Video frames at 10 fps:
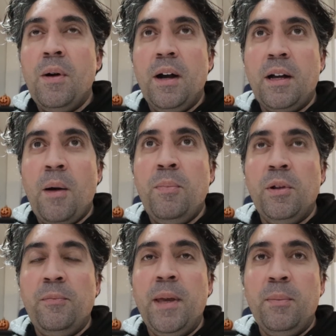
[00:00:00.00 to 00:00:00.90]
a couple
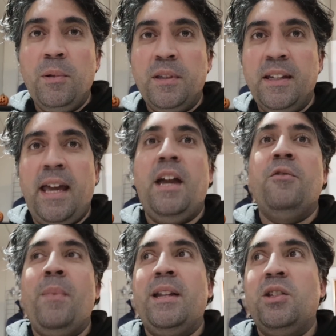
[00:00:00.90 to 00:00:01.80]
of people today
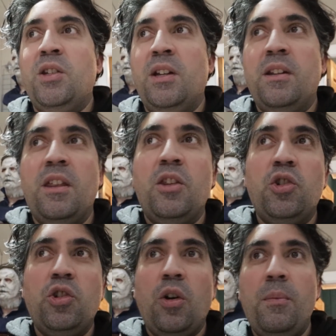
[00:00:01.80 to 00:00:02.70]
have mentioned that the
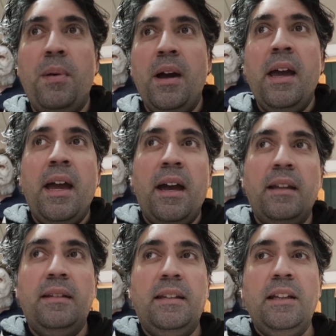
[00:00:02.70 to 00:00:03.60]
shop
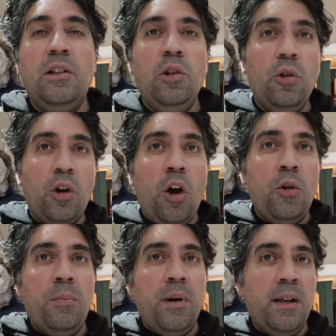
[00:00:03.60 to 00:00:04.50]
didn't look
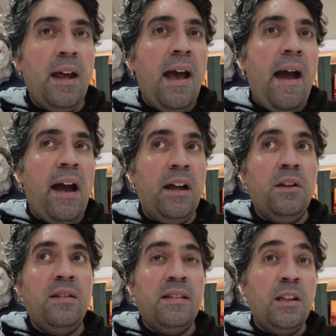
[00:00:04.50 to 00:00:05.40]
open.
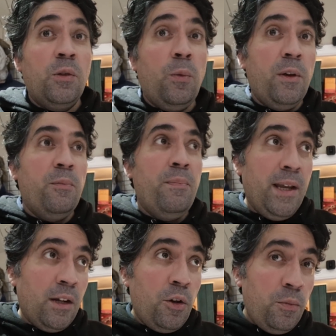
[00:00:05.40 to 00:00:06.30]
And since we've
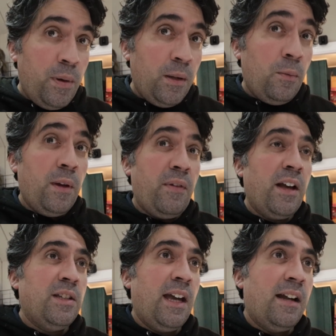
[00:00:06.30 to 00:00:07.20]
been open, we've
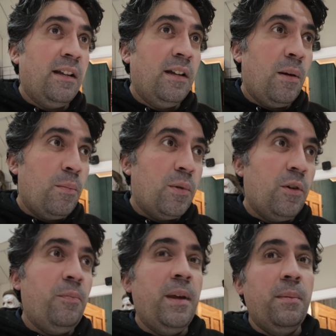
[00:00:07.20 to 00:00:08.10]
actually had a number
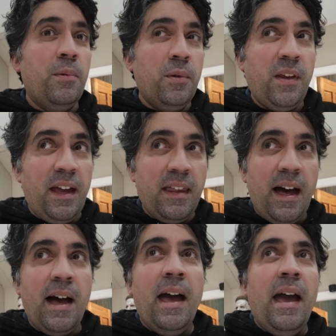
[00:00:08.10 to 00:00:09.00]
of people say
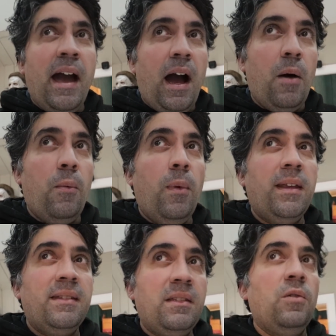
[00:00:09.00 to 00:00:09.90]
that, and we
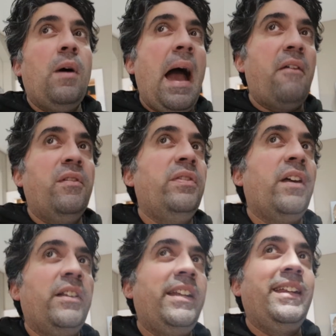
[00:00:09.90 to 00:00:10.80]
still haven't
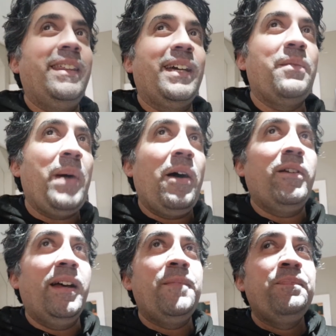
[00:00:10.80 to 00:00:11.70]
done anything
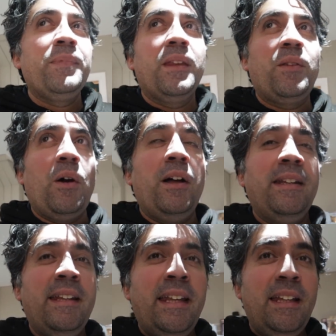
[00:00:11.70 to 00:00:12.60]
about it. So I
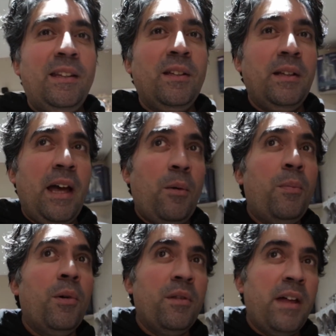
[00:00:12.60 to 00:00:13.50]
need to now
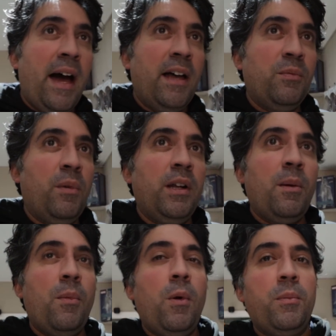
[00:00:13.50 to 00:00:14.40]
put that as my
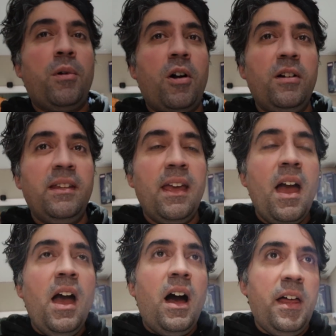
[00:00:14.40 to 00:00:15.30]
number one priority.
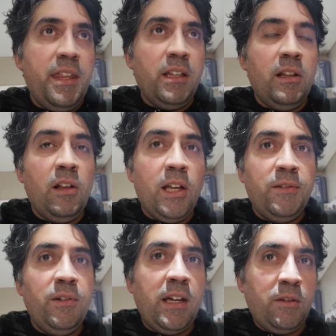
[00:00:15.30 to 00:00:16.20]
I think the
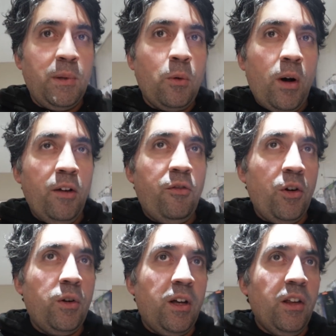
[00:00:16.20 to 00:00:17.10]
last few days I've been quite
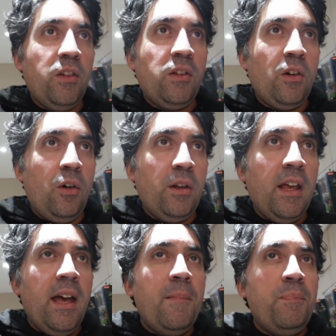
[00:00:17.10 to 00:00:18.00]
focused on